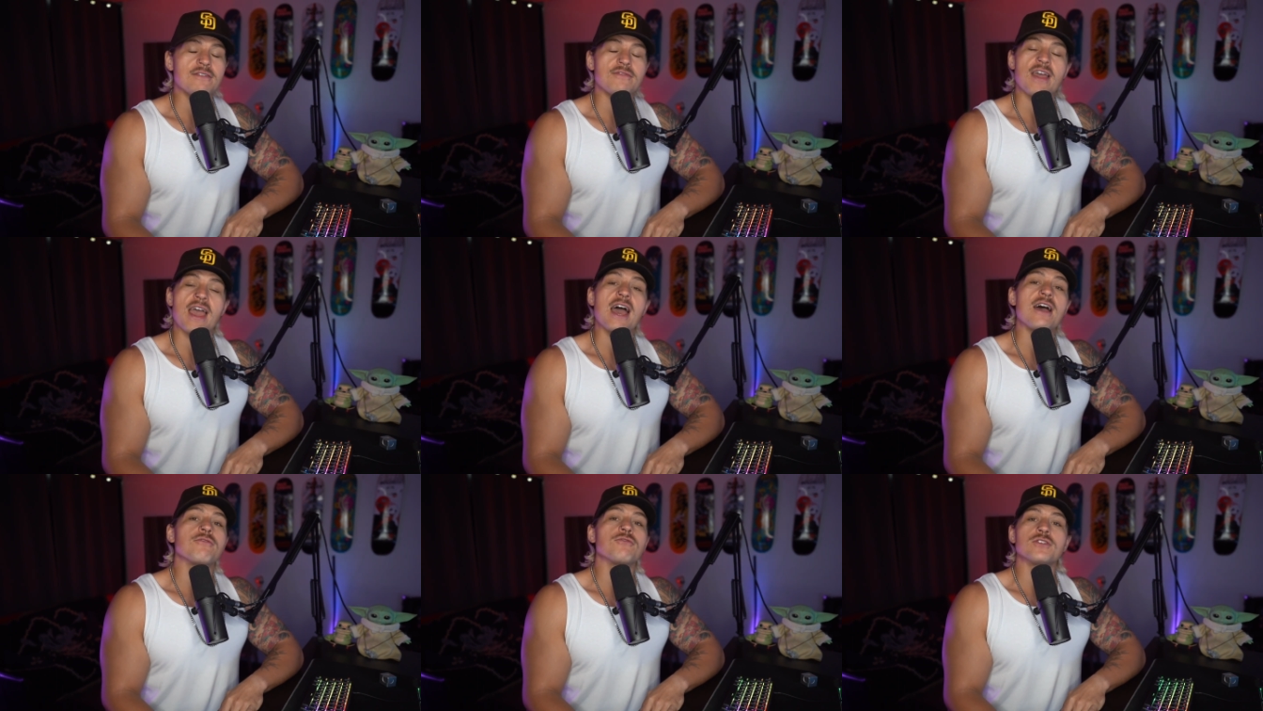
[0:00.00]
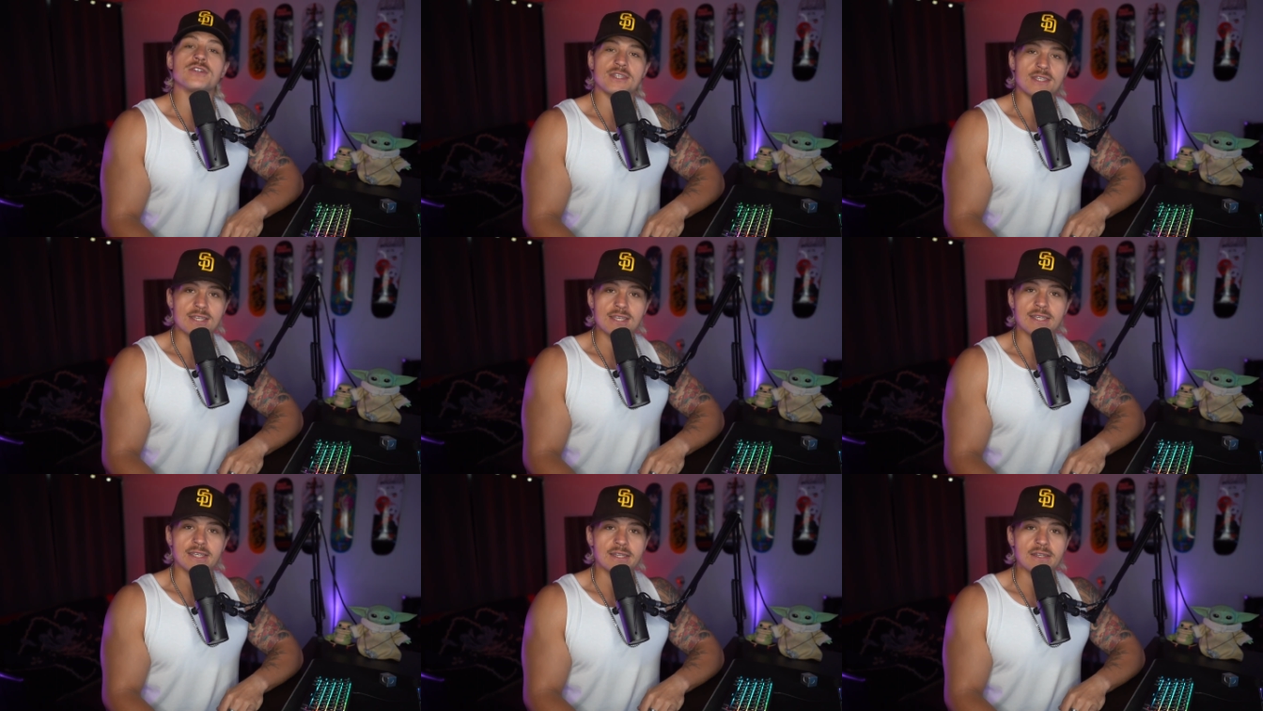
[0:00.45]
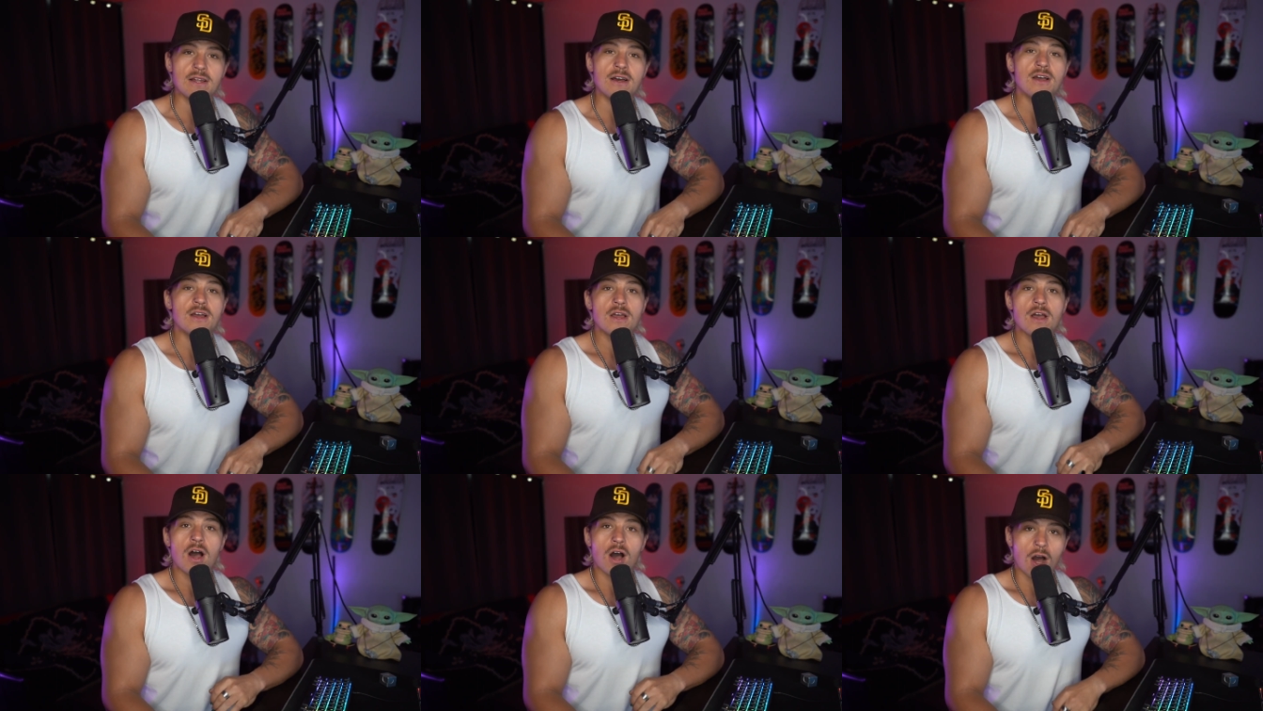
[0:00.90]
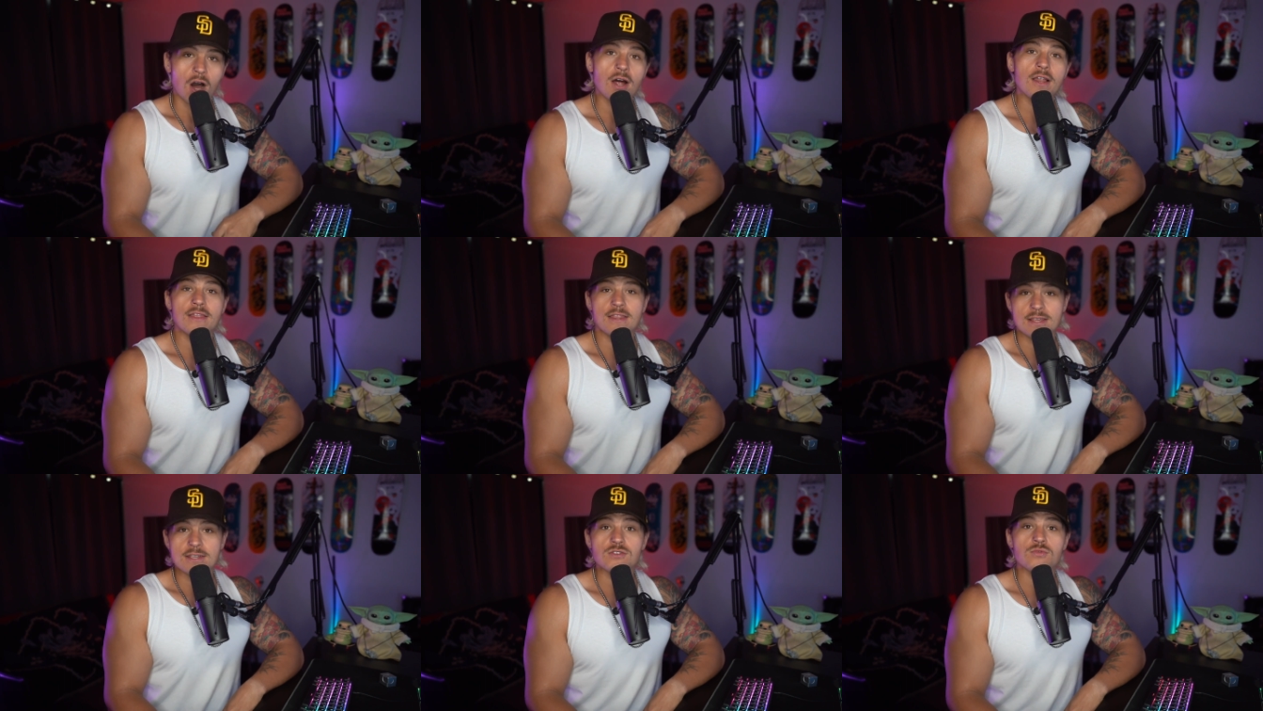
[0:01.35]
ever seen on
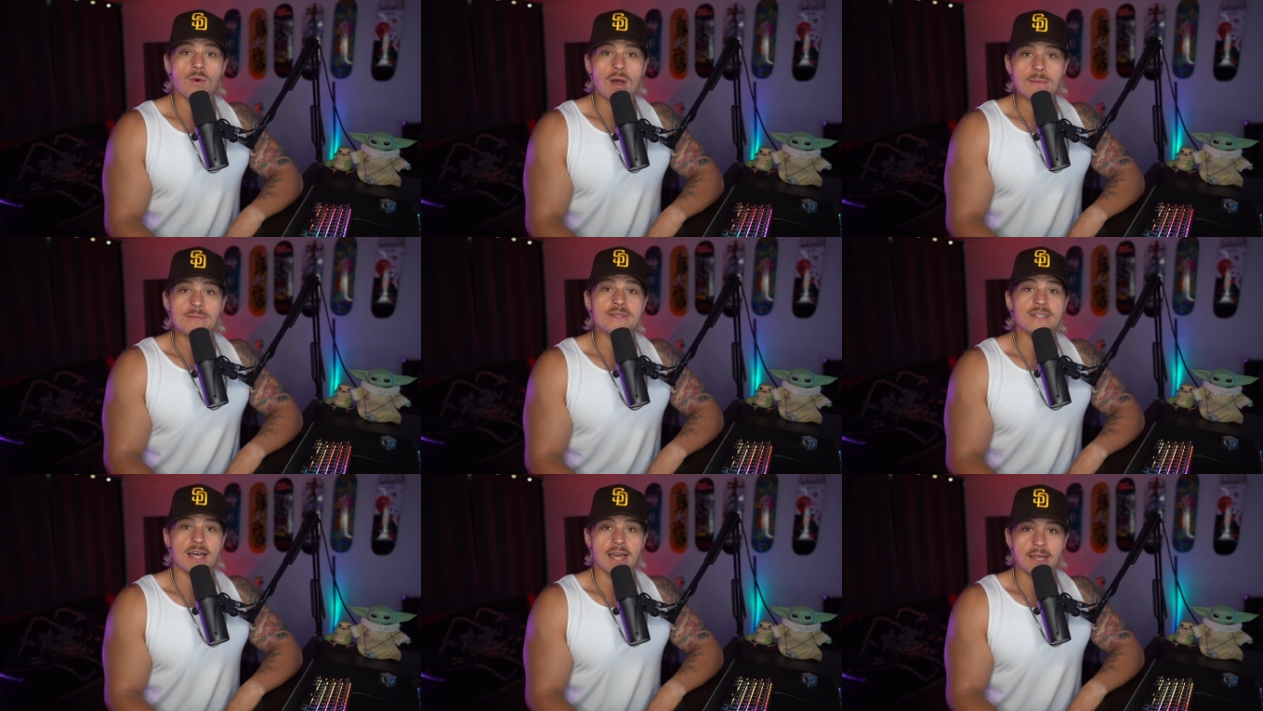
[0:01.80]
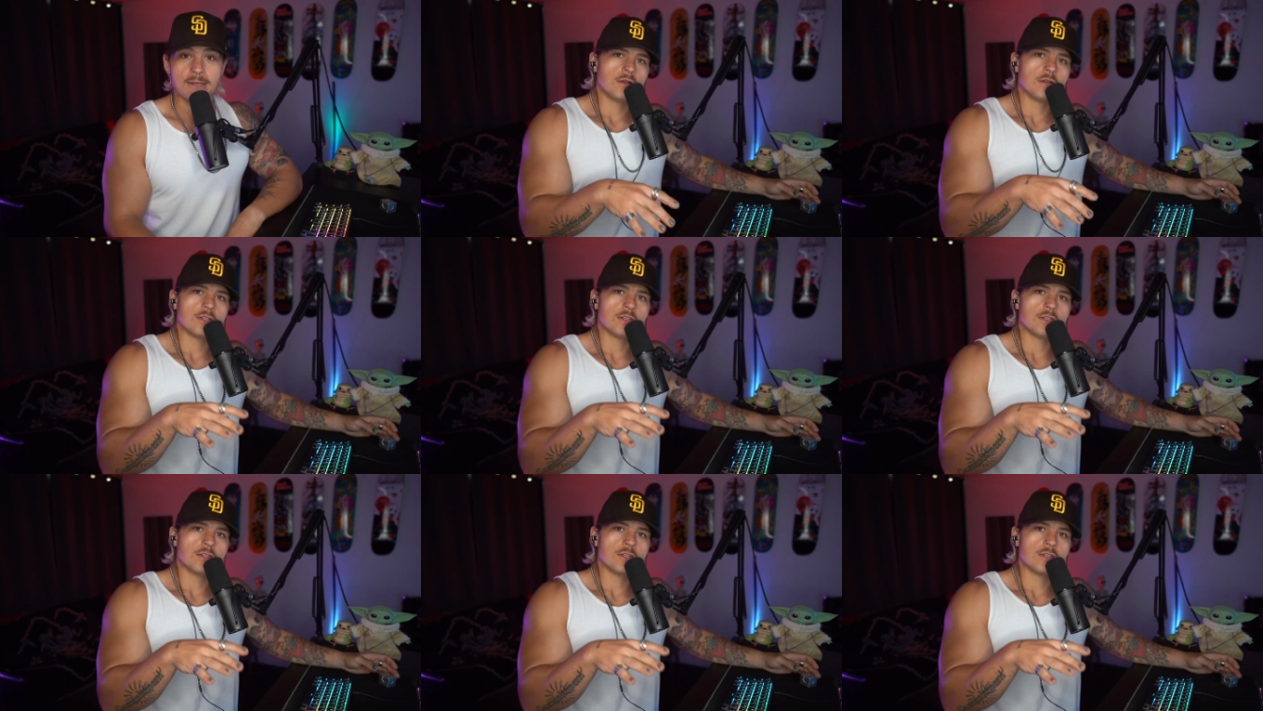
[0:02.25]
this website.